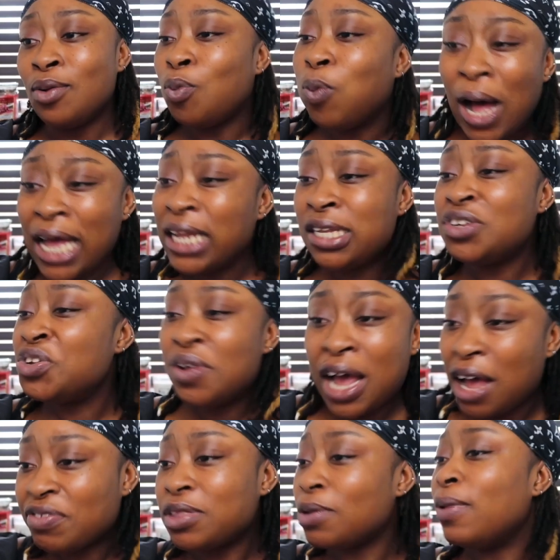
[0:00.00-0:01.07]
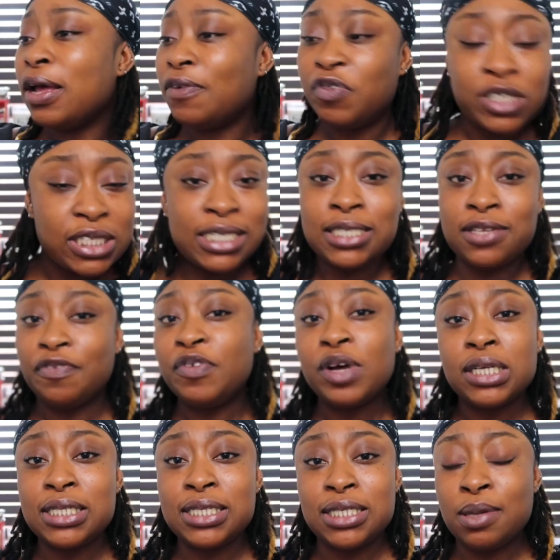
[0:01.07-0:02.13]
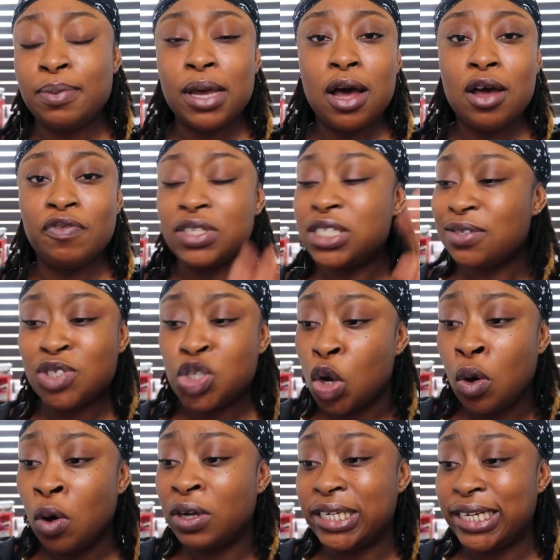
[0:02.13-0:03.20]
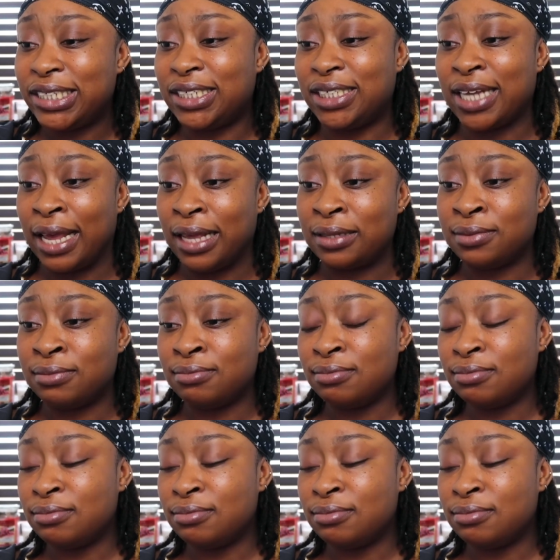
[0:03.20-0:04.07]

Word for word: Why did you have to wait for season 13 to be over to do all this shit?